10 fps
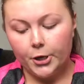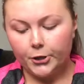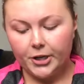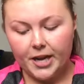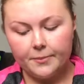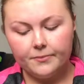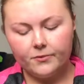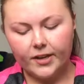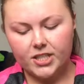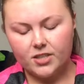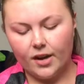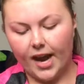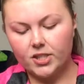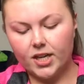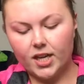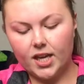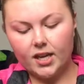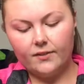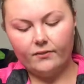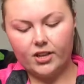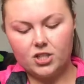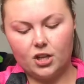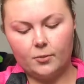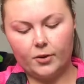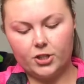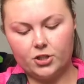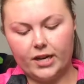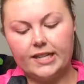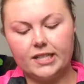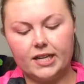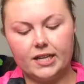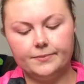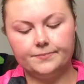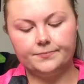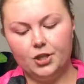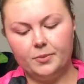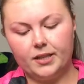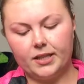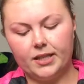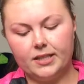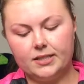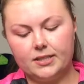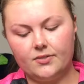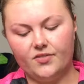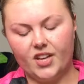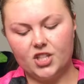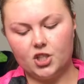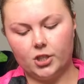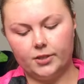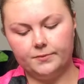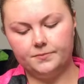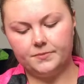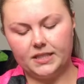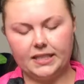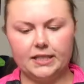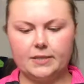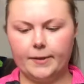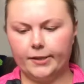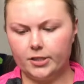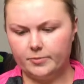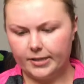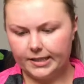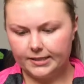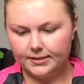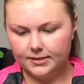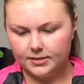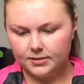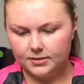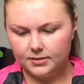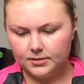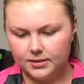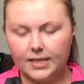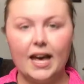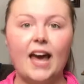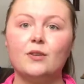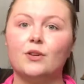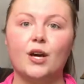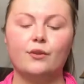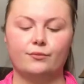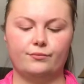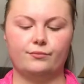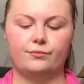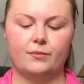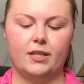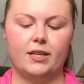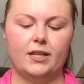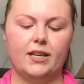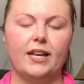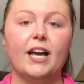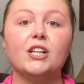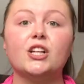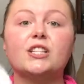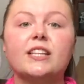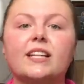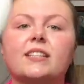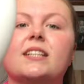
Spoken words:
Cream, Rich Hydrating Facial Moisturizer, Humectant Facial. Is that the Spanish part? I don't know. It looks like